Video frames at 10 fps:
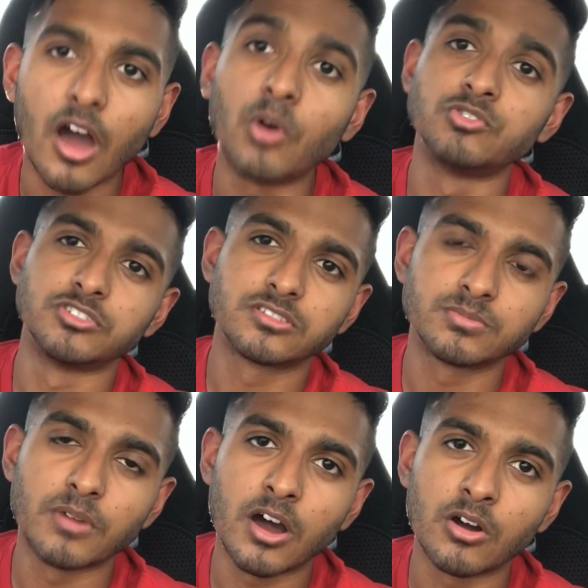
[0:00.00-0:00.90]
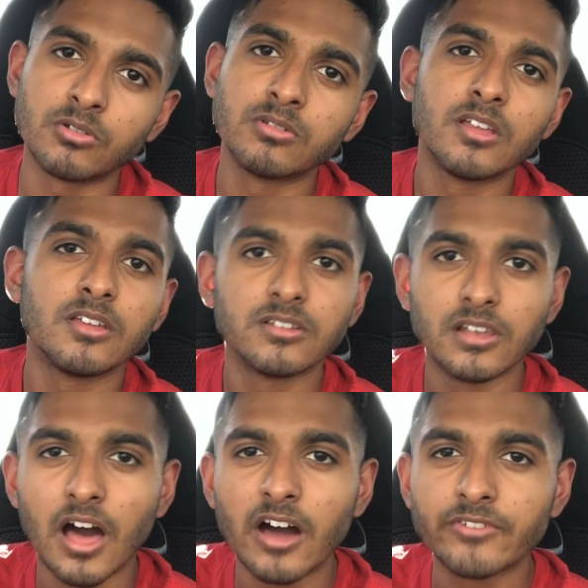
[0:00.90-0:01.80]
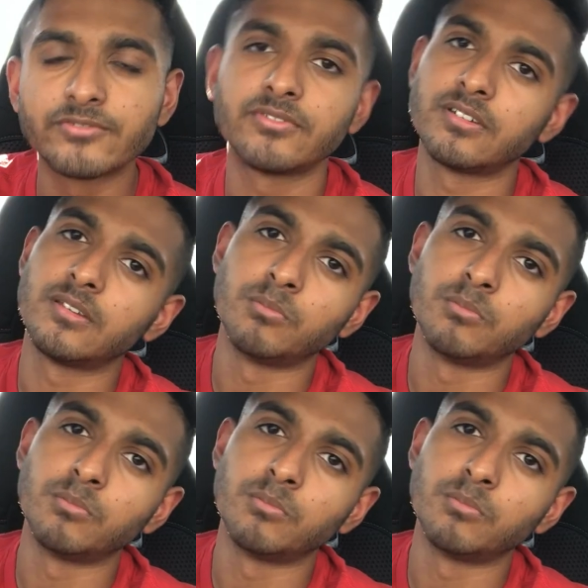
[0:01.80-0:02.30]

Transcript: I would just smile, laugh,